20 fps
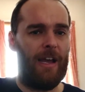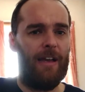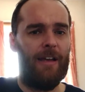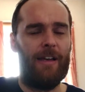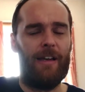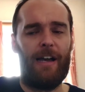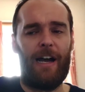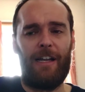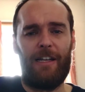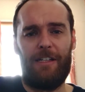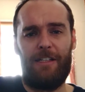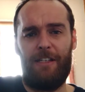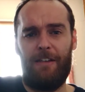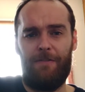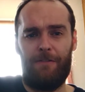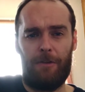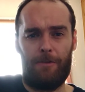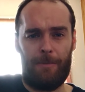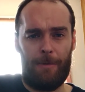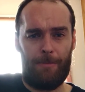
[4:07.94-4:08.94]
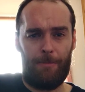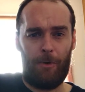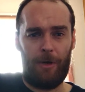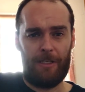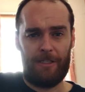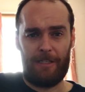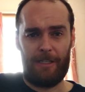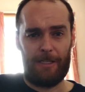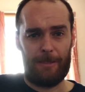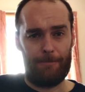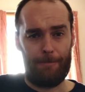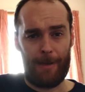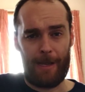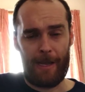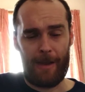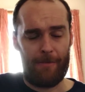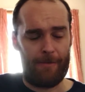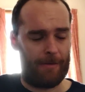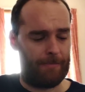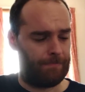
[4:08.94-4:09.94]
additives that have been put into this
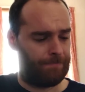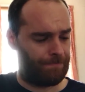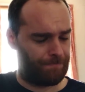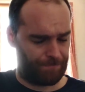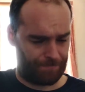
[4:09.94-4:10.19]
beer, and